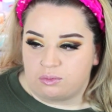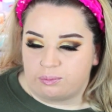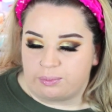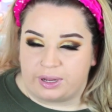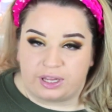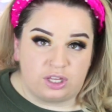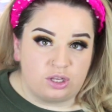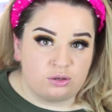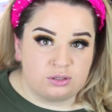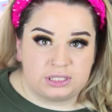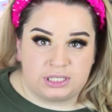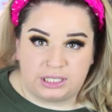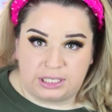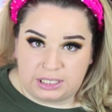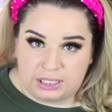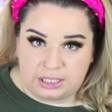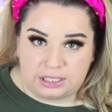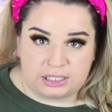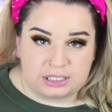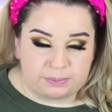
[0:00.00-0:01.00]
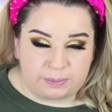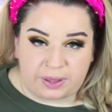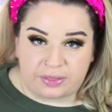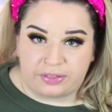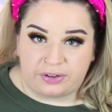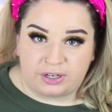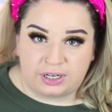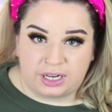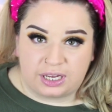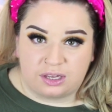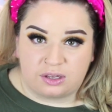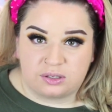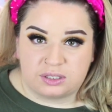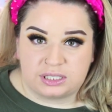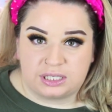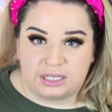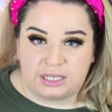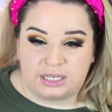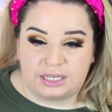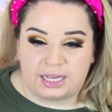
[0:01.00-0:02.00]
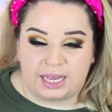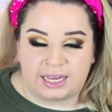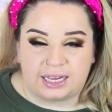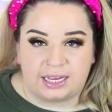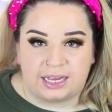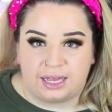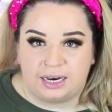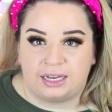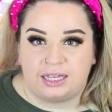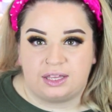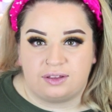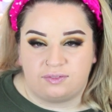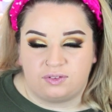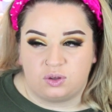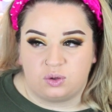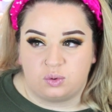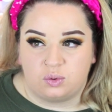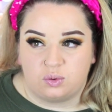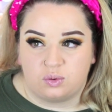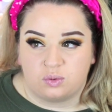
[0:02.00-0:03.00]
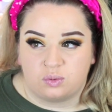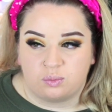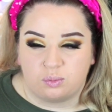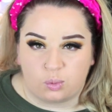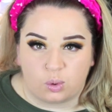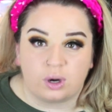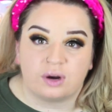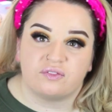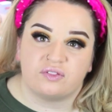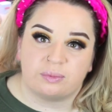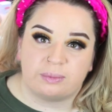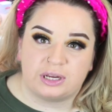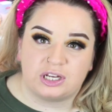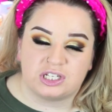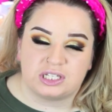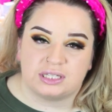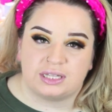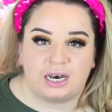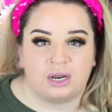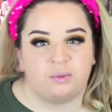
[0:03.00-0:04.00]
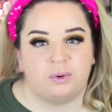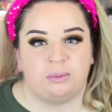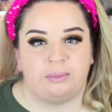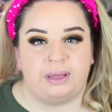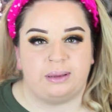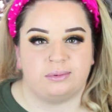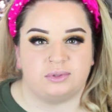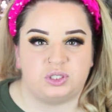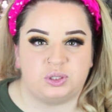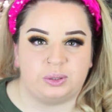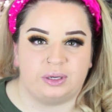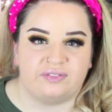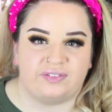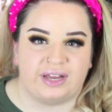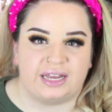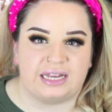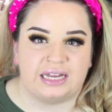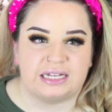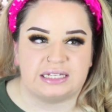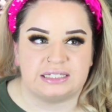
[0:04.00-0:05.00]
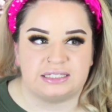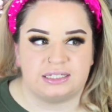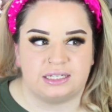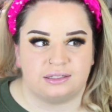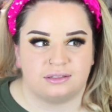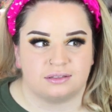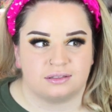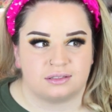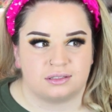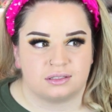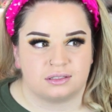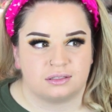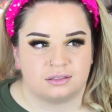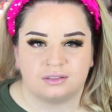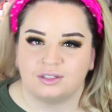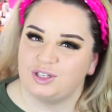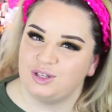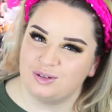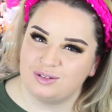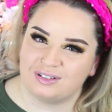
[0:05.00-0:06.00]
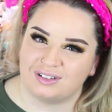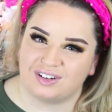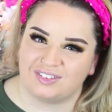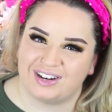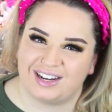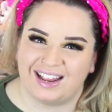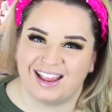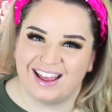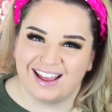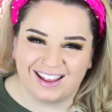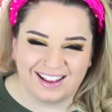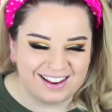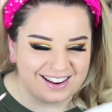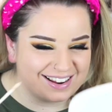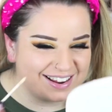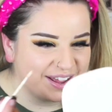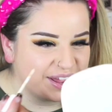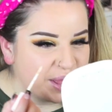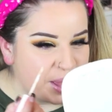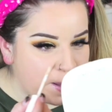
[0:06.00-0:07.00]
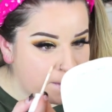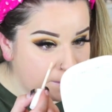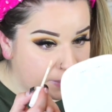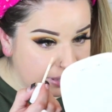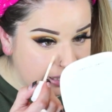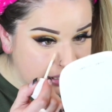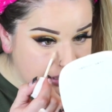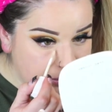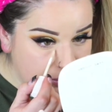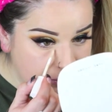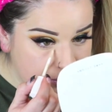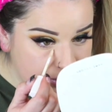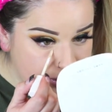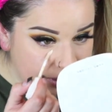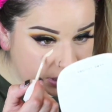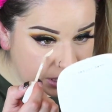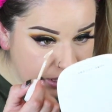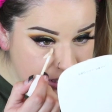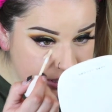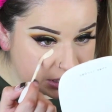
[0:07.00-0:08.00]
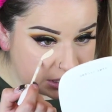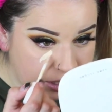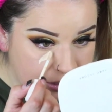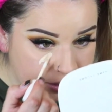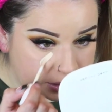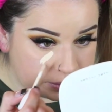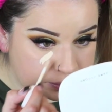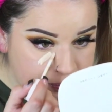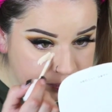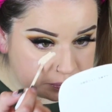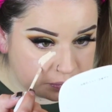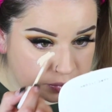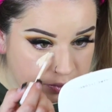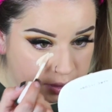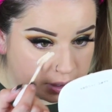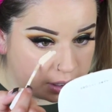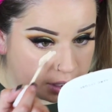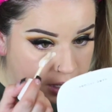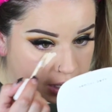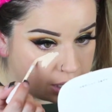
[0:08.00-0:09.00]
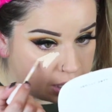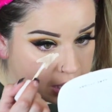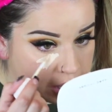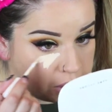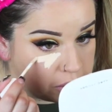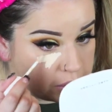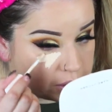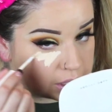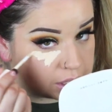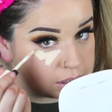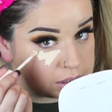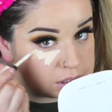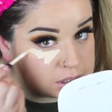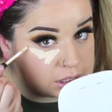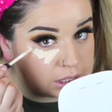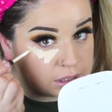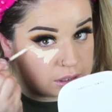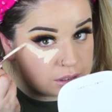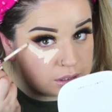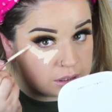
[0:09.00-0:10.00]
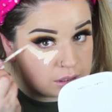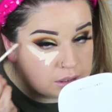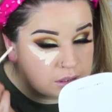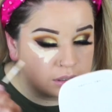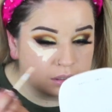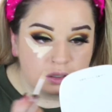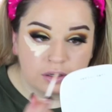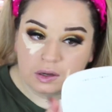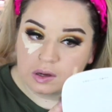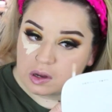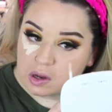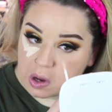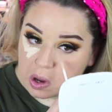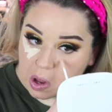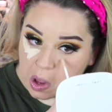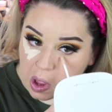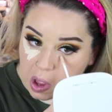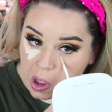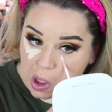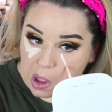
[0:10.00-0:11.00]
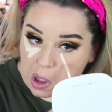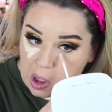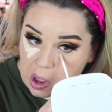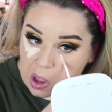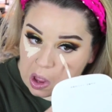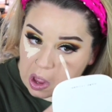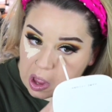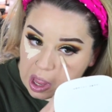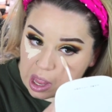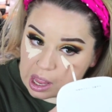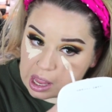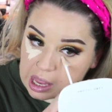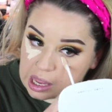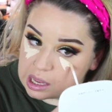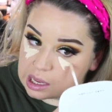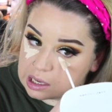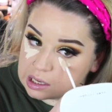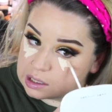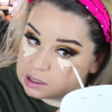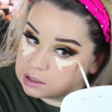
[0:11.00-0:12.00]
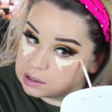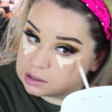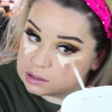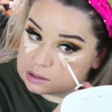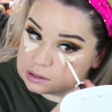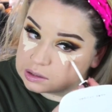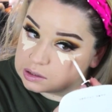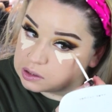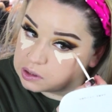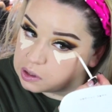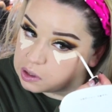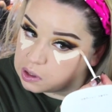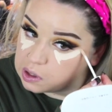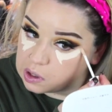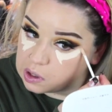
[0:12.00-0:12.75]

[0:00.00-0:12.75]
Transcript: by using it, this is my 3rd day using it, I can kind of give you more information than I would be able to if I didn't use it already. But let's go with the concealer. The concealer is,